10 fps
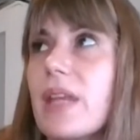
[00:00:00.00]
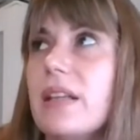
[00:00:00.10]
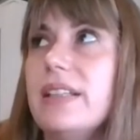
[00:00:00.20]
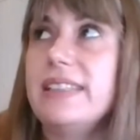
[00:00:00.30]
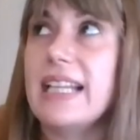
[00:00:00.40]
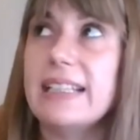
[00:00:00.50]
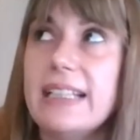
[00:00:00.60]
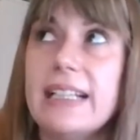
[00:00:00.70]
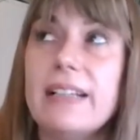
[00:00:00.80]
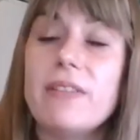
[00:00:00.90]
Detecting
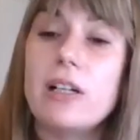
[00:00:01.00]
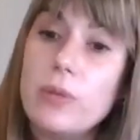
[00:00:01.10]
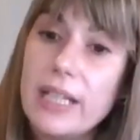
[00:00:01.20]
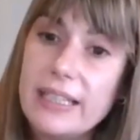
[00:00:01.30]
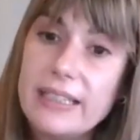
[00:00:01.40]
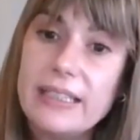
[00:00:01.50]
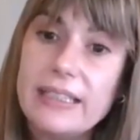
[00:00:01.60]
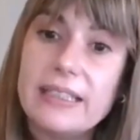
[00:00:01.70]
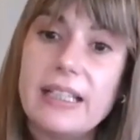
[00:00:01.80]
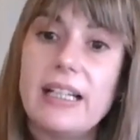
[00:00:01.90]
and evaluating
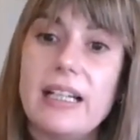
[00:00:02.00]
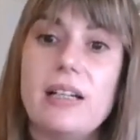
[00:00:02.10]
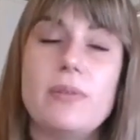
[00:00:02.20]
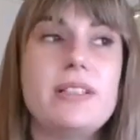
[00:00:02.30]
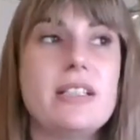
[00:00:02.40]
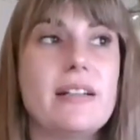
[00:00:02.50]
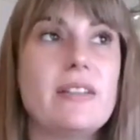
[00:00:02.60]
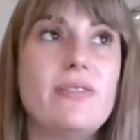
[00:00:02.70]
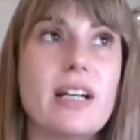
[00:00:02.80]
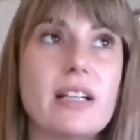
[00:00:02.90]
which
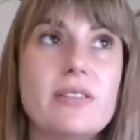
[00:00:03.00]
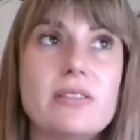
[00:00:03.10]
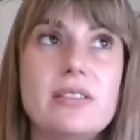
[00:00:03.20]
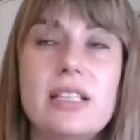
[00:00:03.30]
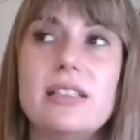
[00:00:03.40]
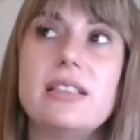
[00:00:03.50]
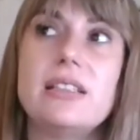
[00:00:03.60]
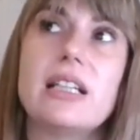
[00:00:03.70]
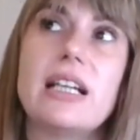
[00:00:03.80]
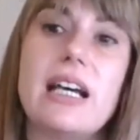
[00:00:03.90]
are the factors that
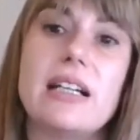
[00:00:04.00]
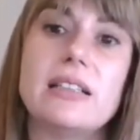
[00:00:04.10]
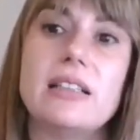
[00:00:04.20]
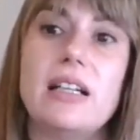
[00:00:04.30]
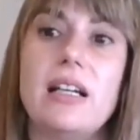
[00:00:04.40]
can